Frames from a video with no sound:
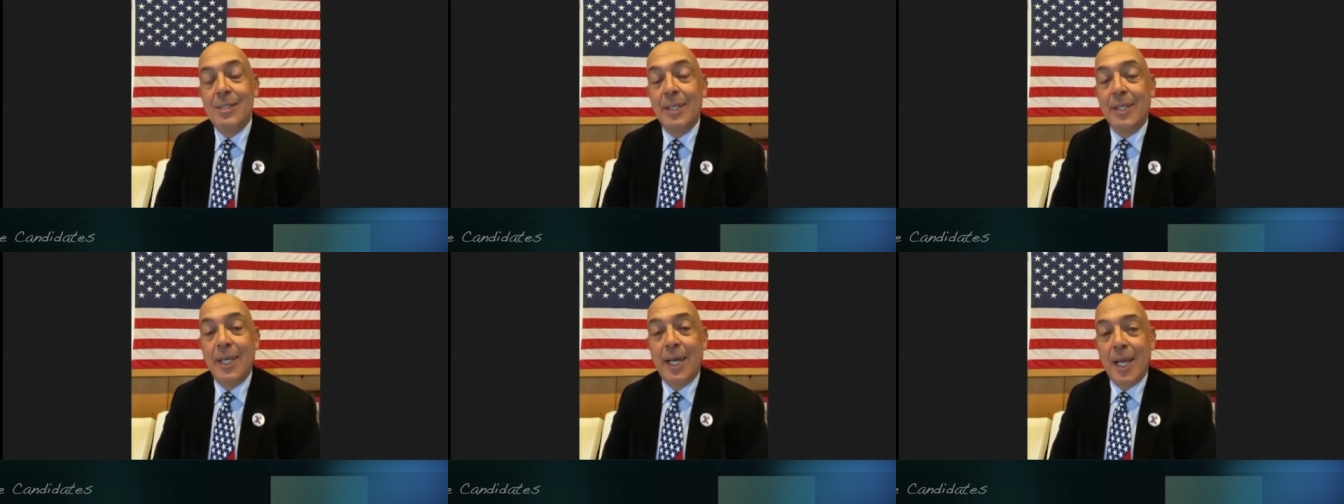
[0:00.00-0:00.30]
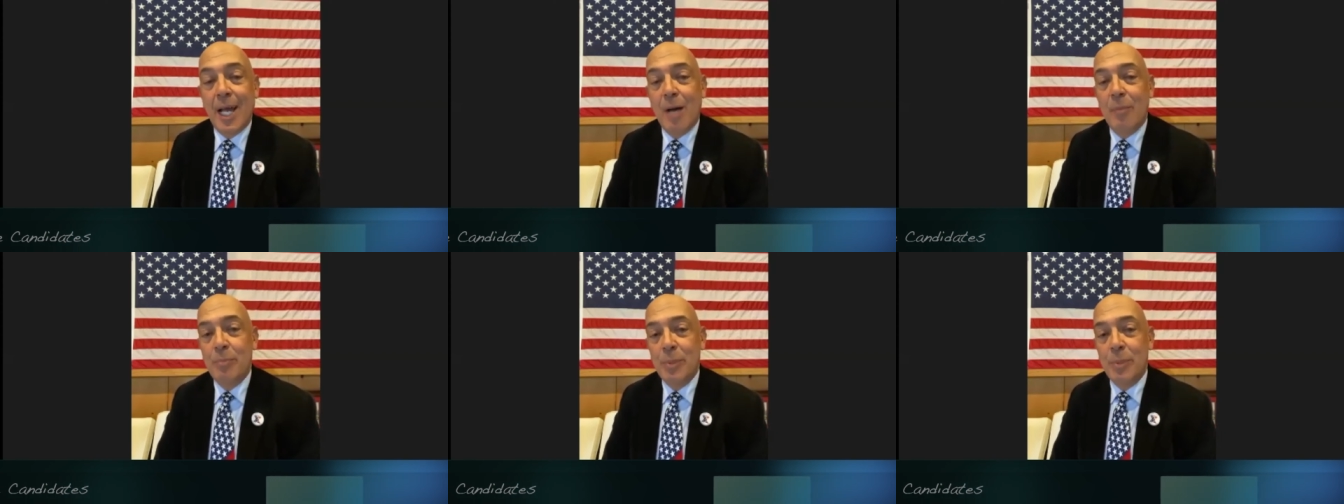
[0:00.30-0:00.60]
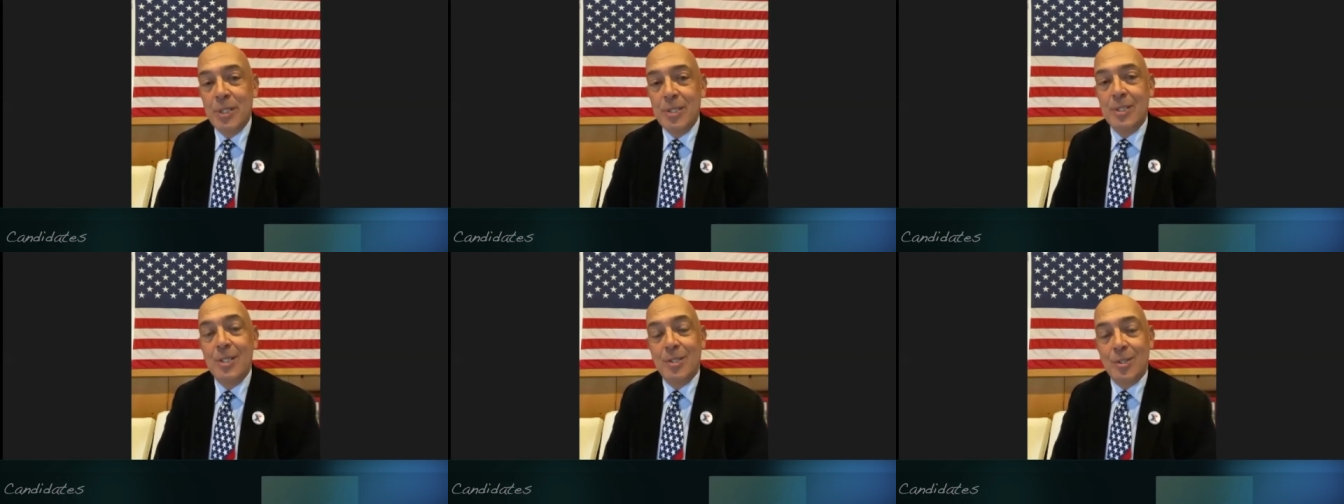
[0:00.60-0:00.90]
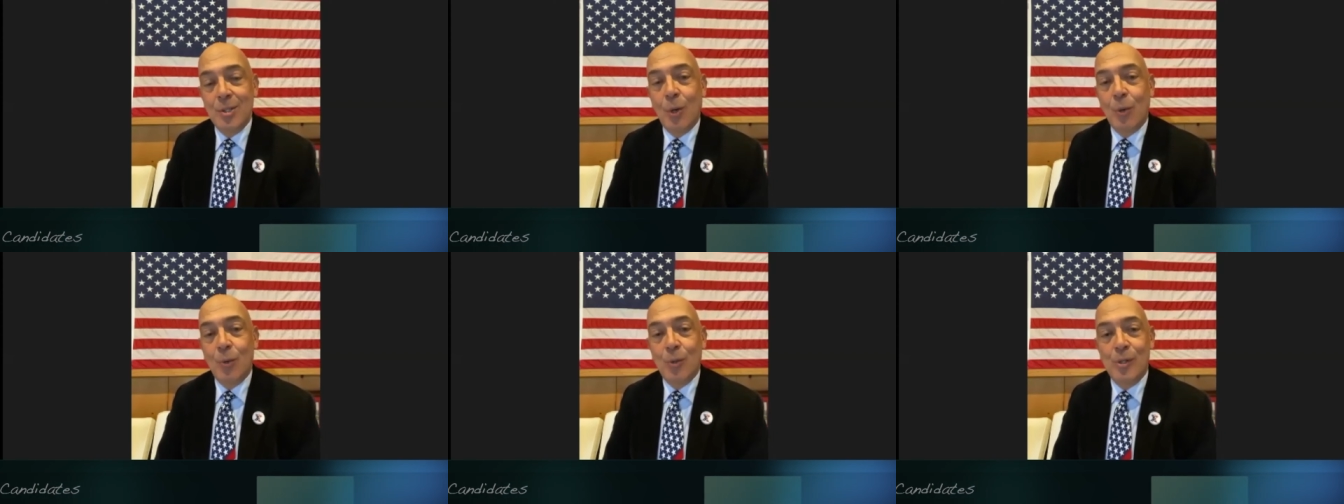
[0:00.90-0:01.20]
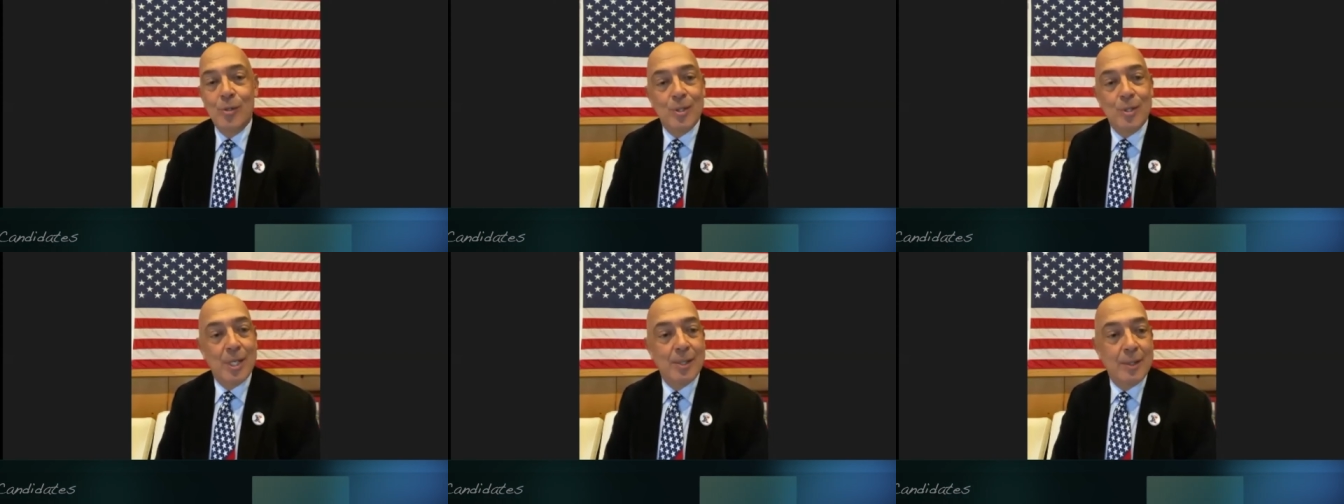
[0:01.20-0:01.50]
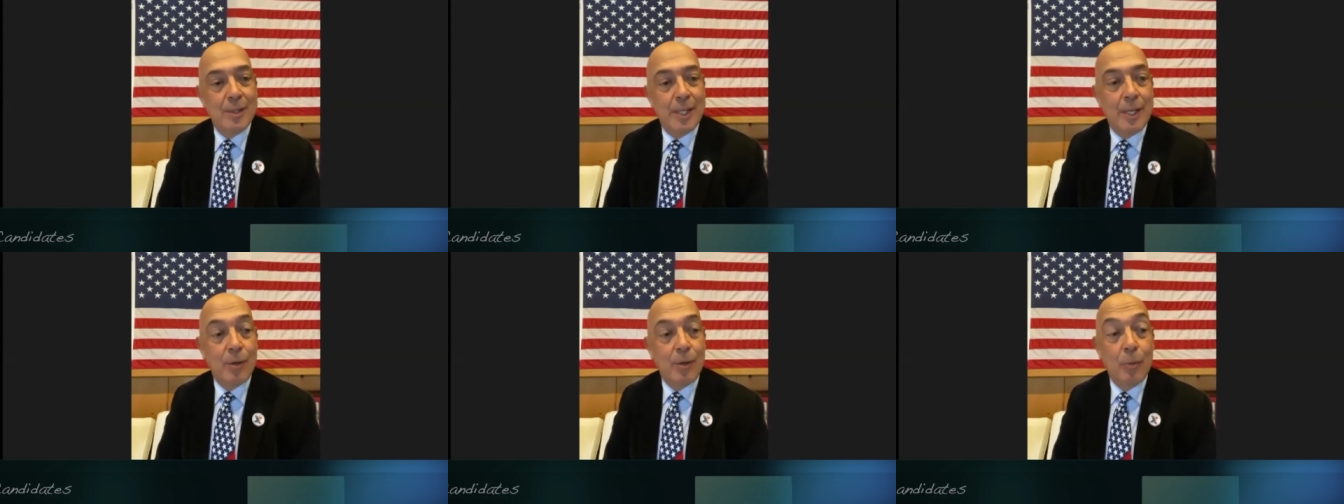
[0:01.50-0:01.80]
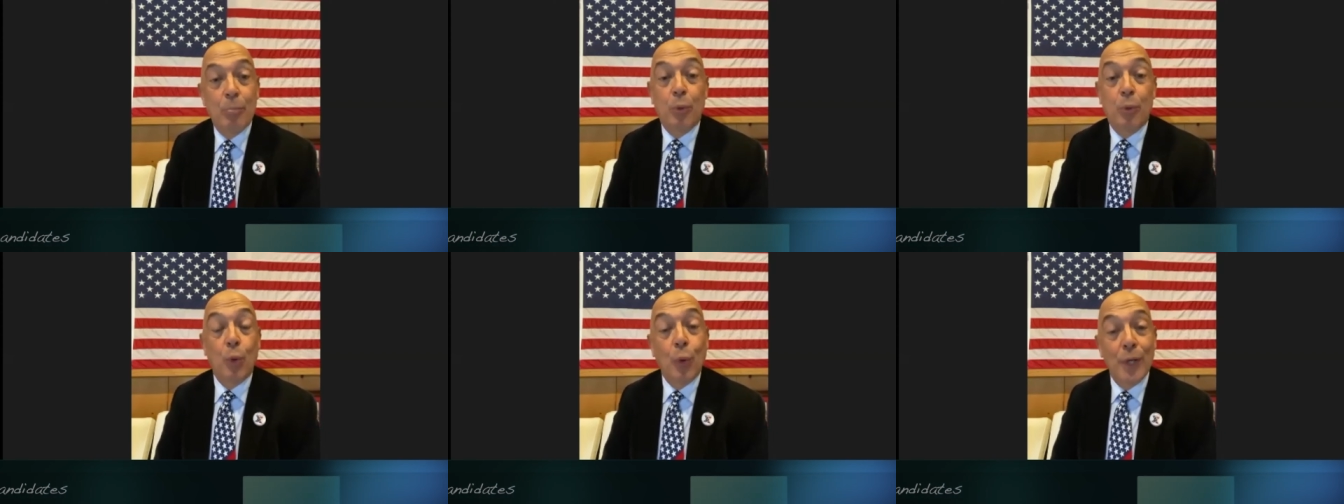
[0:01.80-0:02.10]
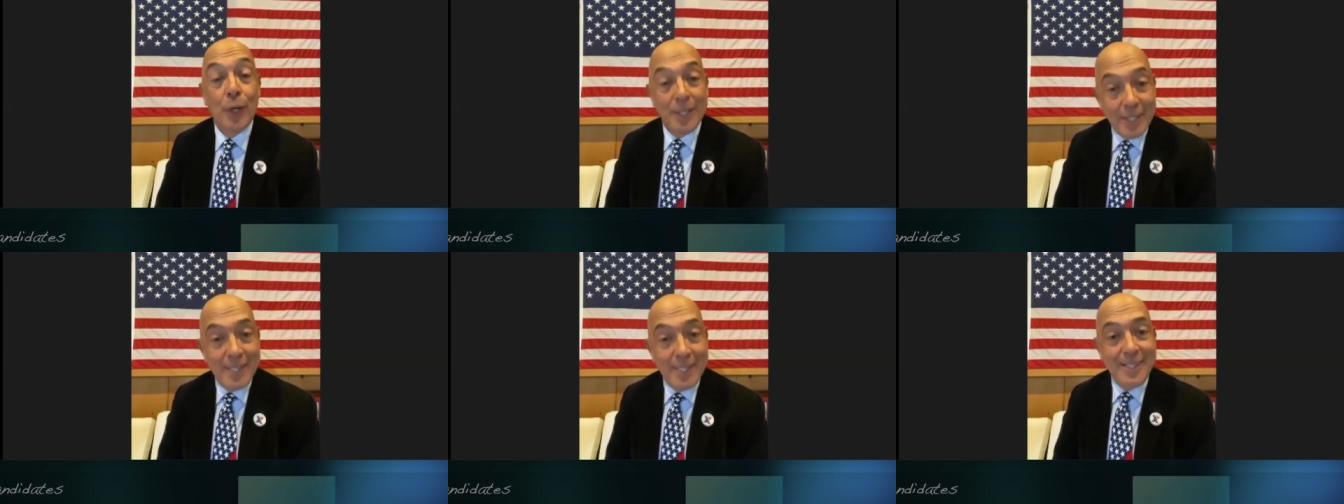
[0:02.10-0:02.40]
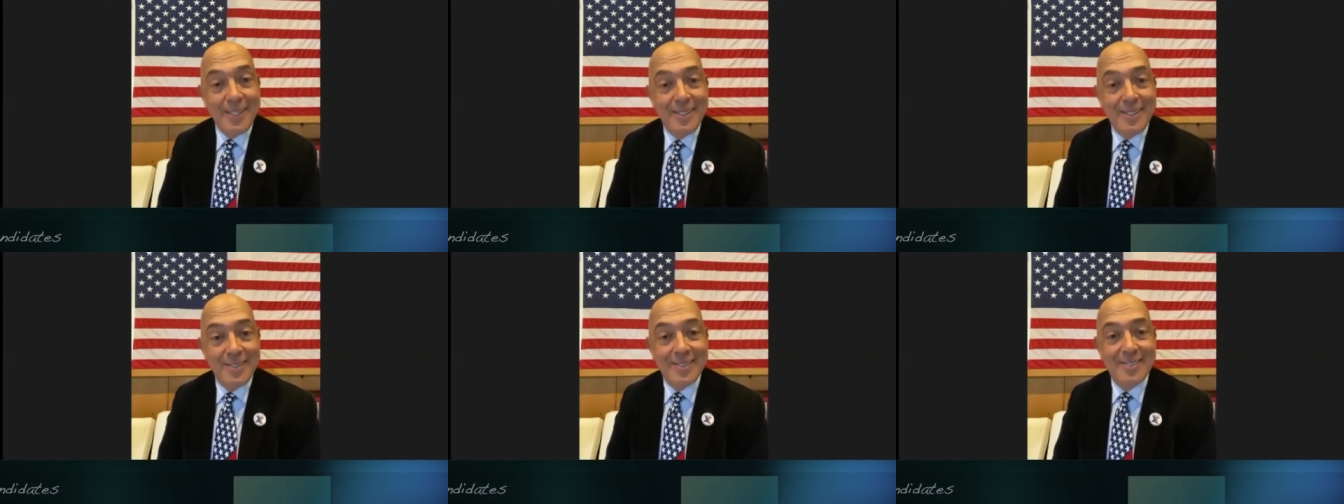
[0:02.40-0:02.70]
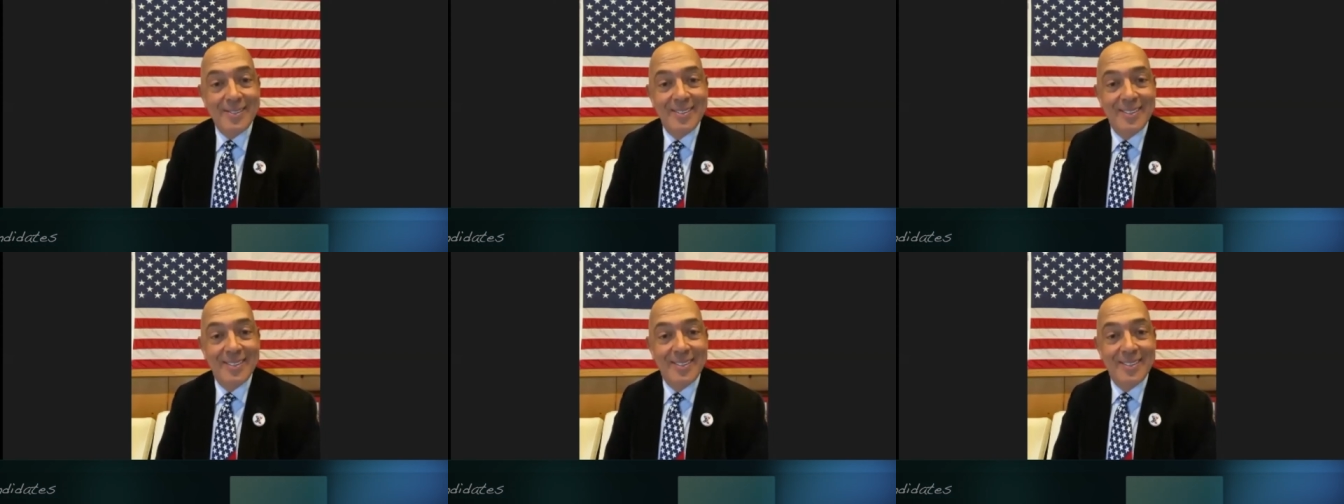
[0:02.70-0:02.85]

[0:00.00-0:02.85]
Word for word: to get our owners and their employees